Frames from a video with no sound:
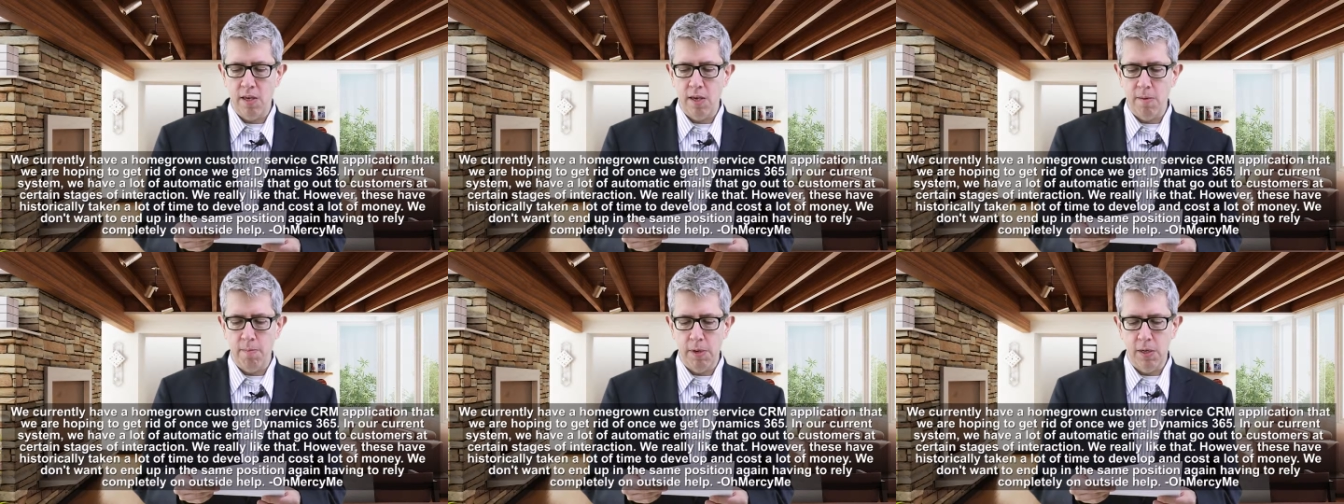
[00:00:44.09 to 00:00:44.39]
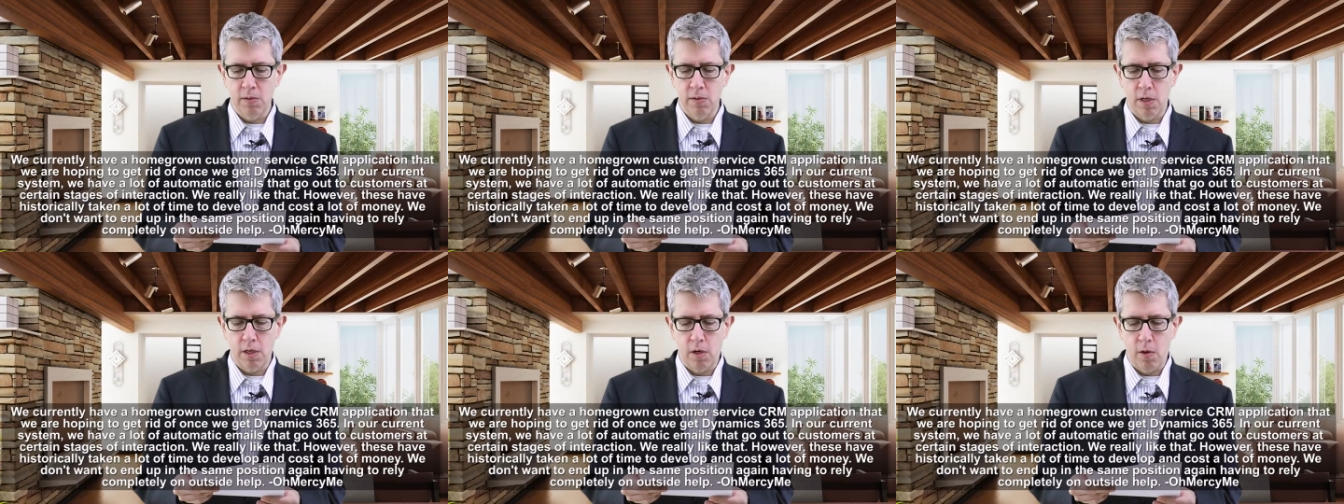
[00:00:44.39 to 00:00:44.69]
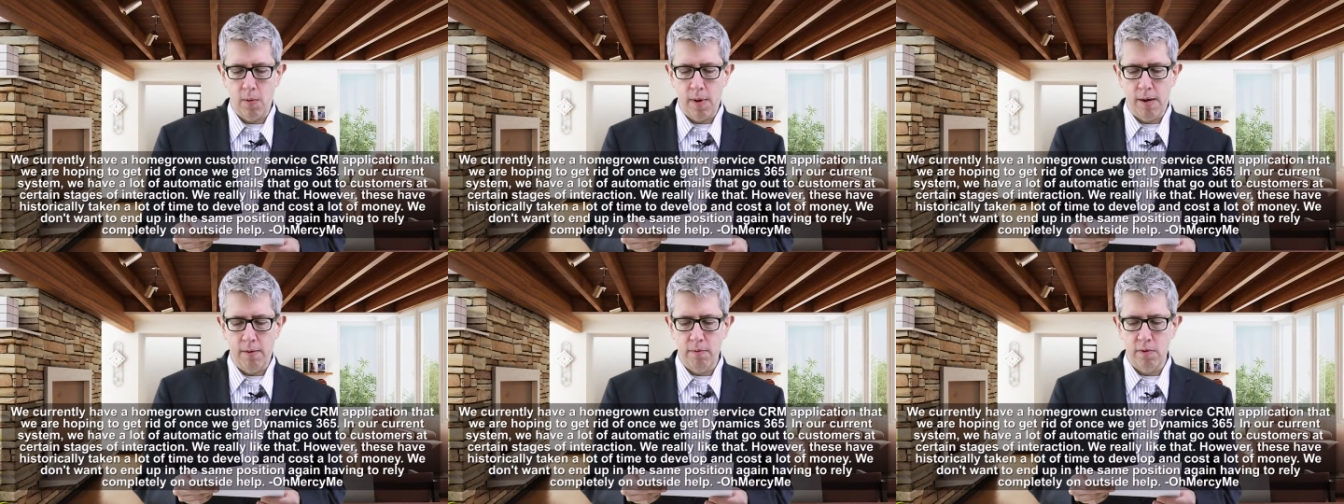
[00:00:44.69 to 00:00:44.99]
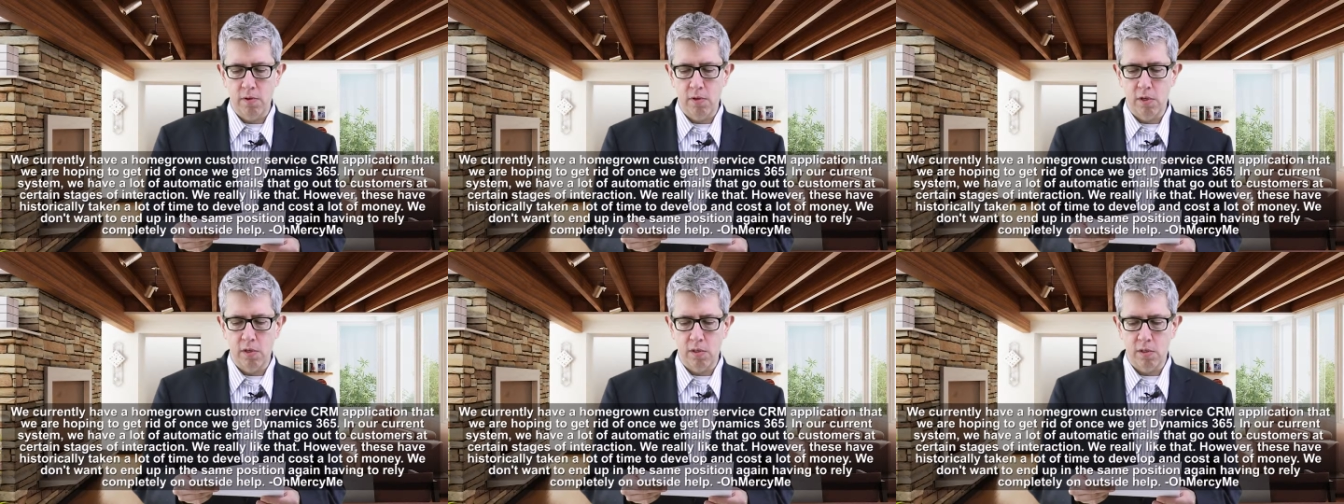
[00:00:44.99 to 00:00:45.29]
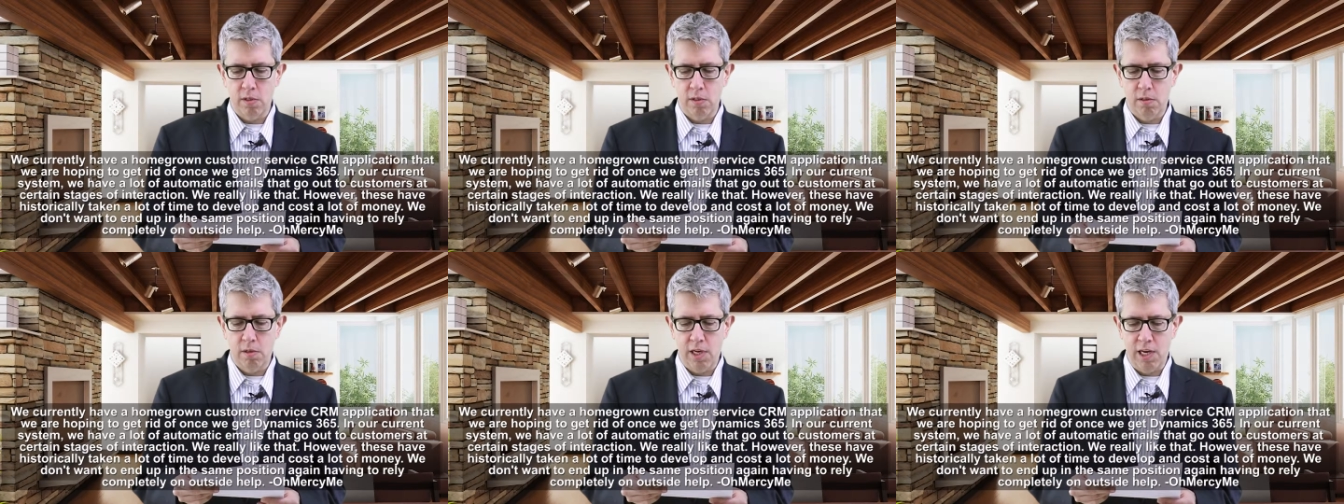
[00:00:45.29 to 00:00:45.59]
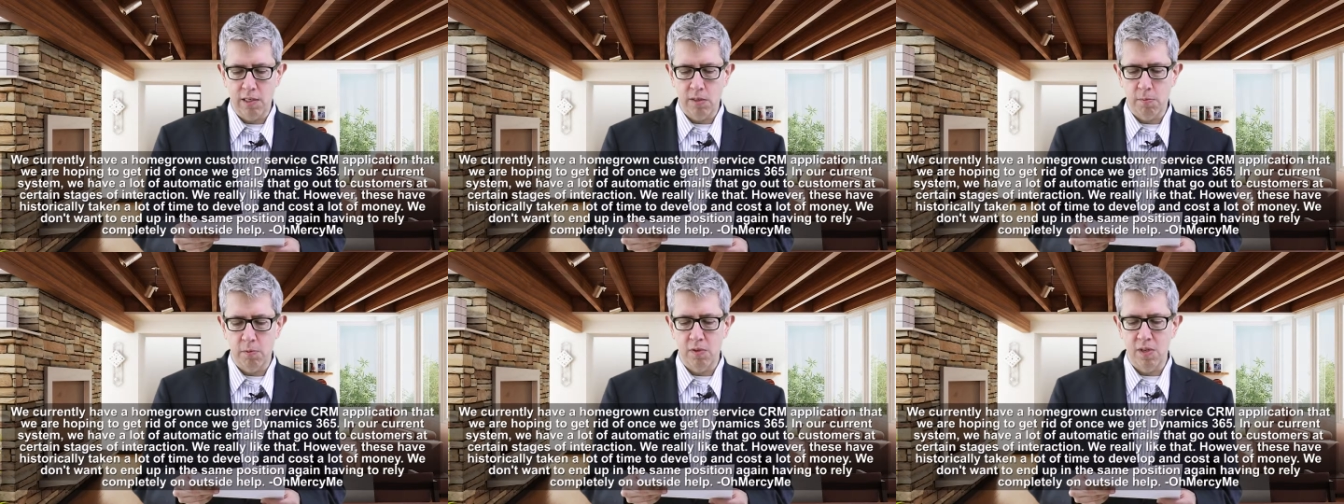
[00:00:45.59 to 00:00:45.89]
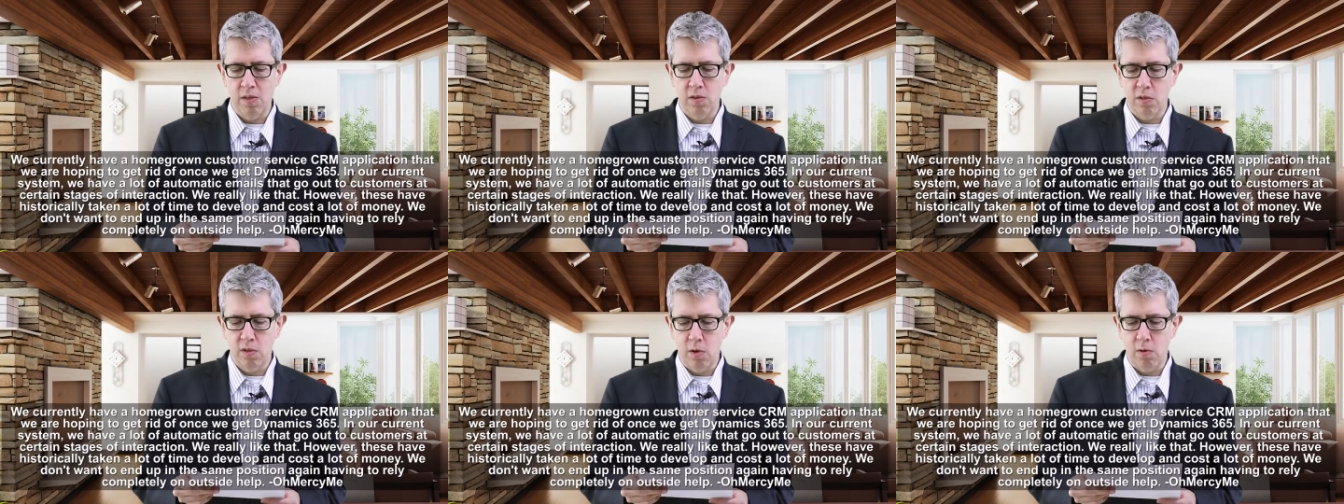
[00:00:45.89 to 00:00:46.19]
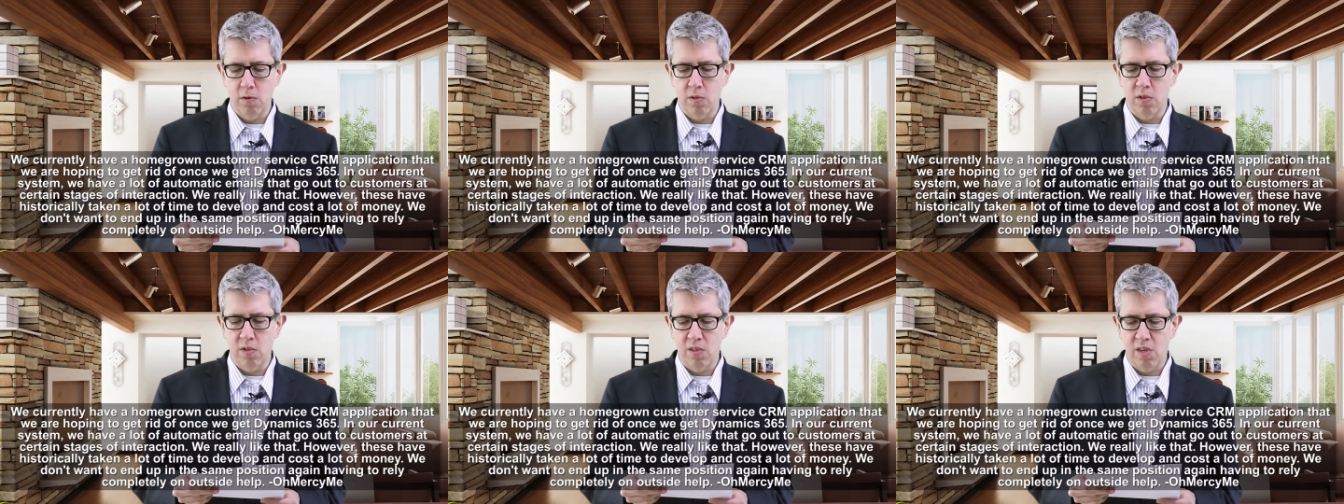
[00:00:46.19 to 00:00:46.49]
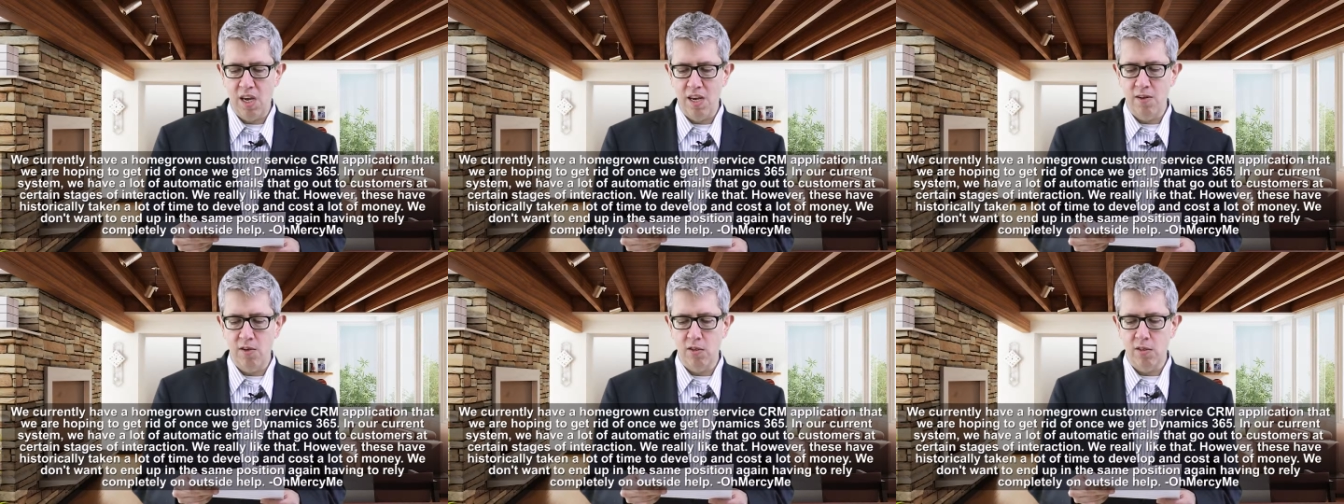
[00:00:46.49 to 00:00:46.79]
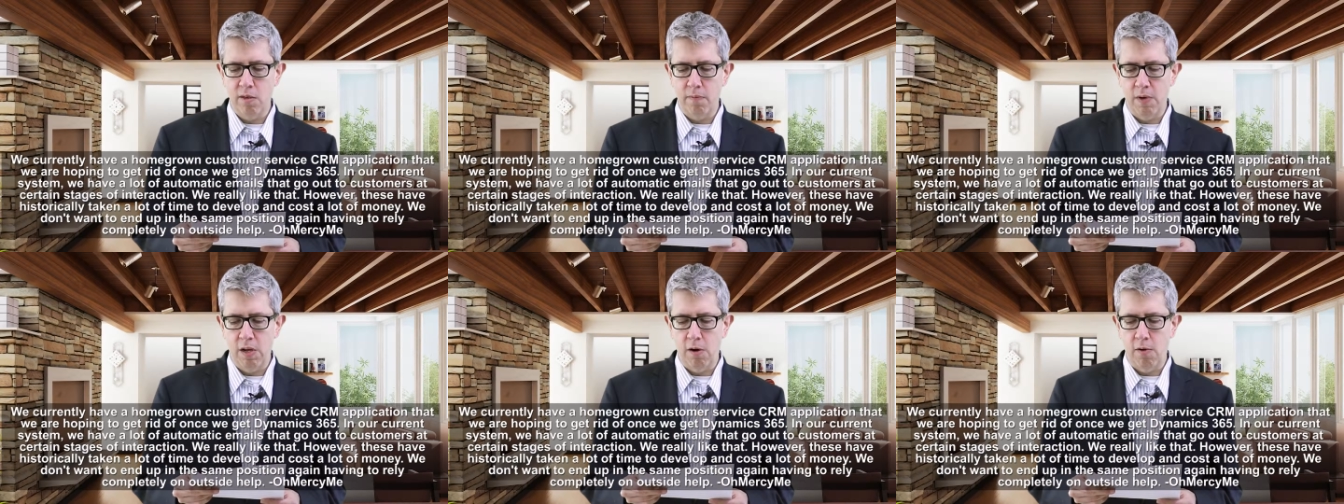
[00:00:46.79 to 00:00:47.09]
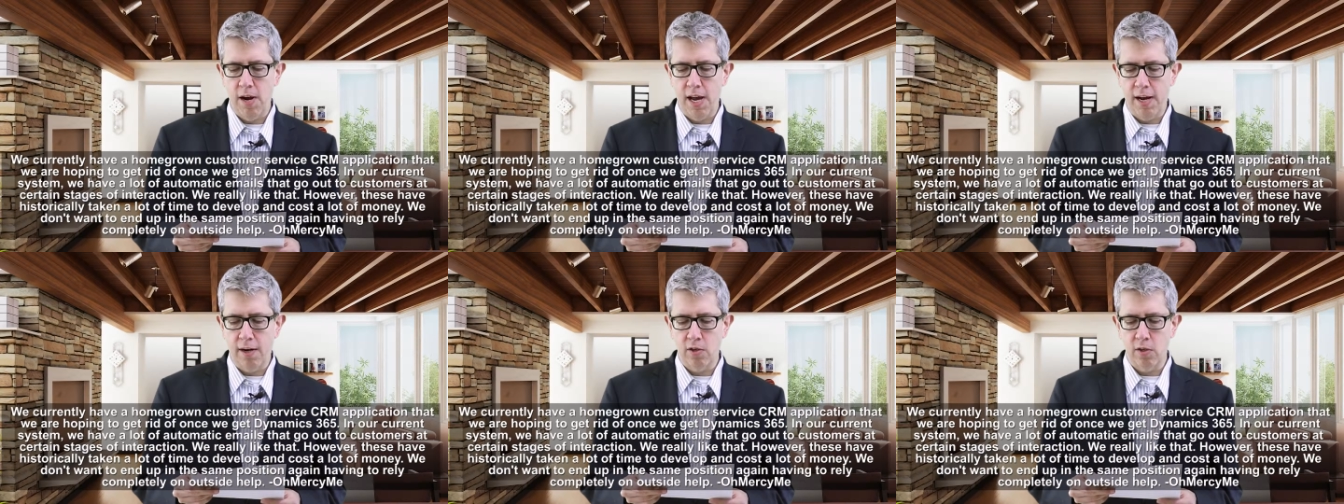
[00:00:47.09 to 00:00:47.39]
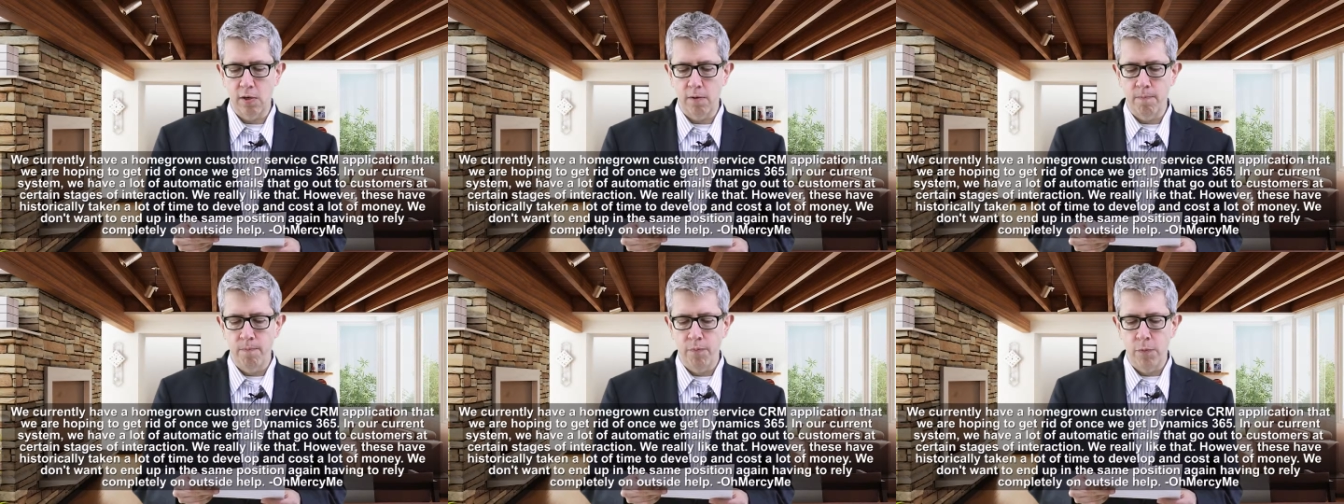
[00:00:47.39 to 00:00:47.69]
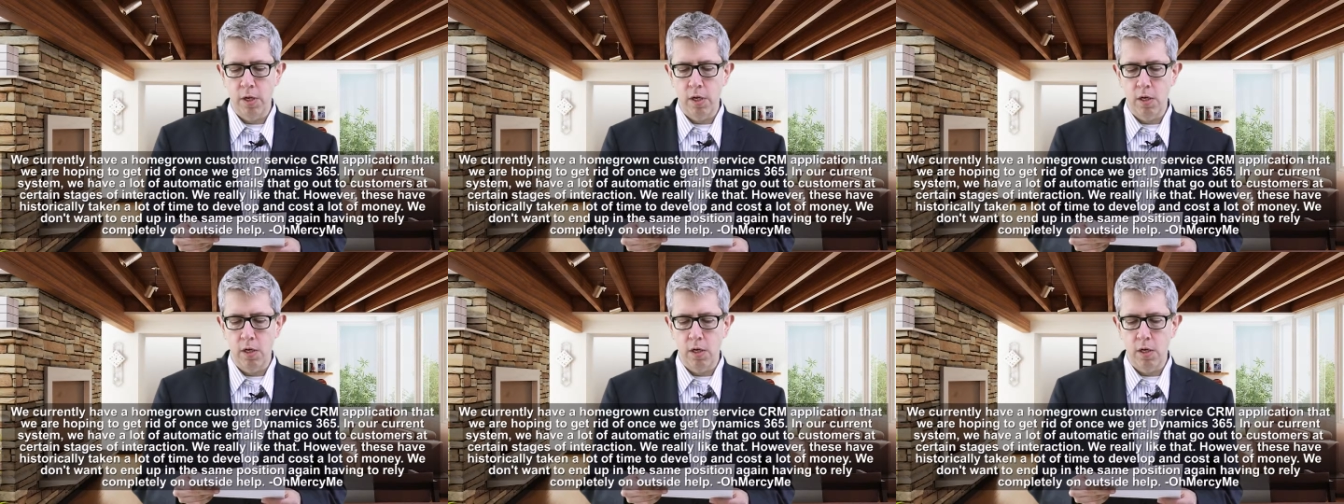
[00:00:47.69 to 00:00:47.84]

emails that go out to customers at certain stages of interaction.